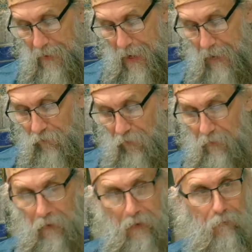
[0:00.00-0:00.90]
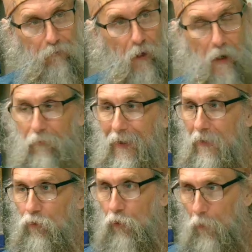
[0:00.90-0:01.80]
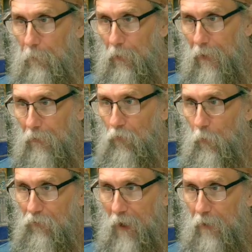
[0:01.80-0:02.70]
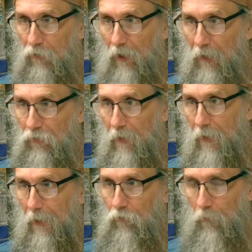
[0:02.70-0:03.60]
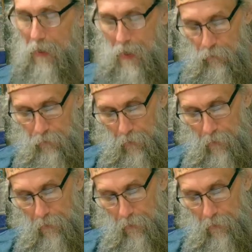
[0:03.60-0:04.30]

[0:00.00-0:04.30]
he adds in the gift of interpreting. So he's kind of changing things around.